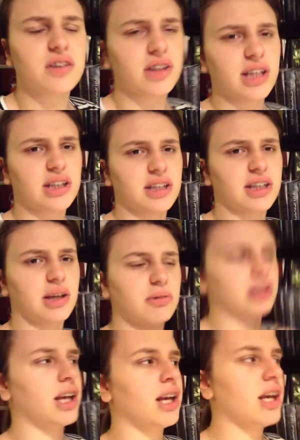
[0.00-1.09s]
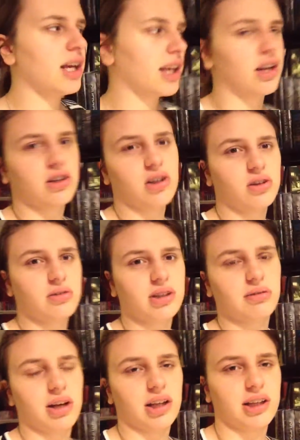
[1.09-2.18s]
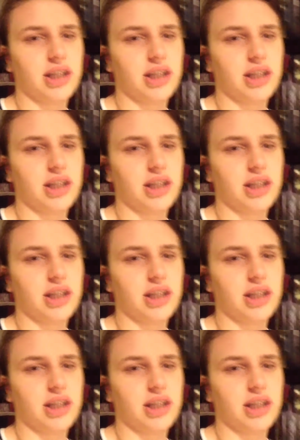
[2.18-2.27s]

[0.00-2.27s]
feel like that they would get along really well.